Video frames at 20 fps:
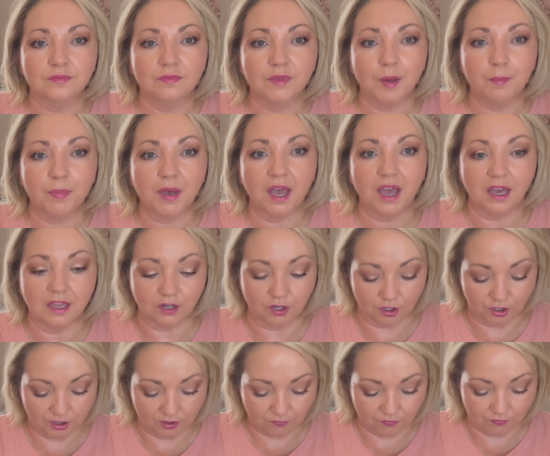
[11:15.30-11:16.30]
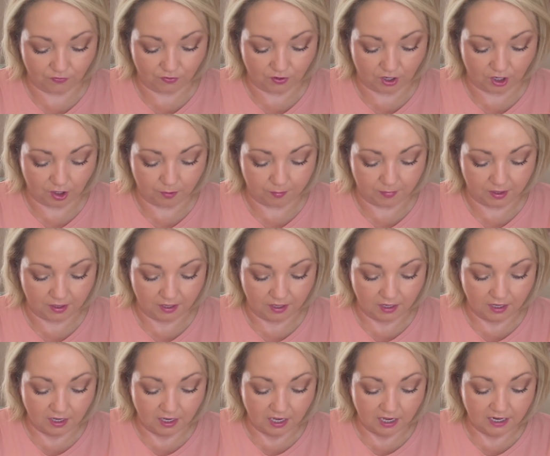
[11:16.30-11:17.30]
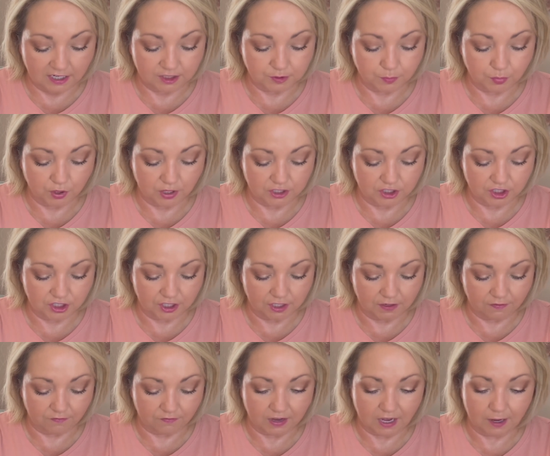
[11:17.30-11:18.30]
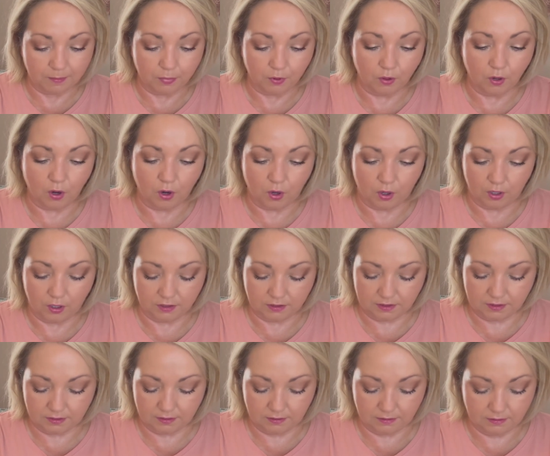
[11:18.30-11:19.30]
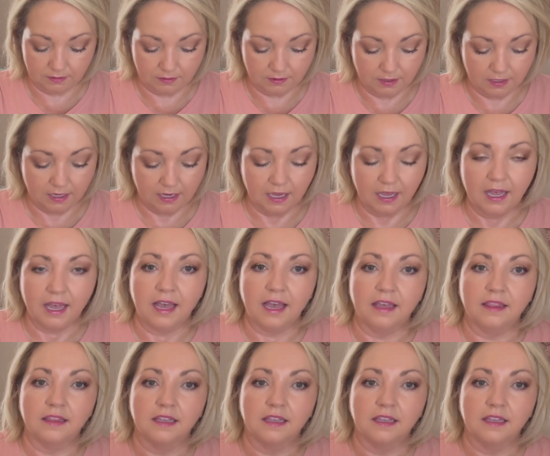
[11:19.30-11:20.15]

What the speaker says: pattern from Expression Fiber Art, and the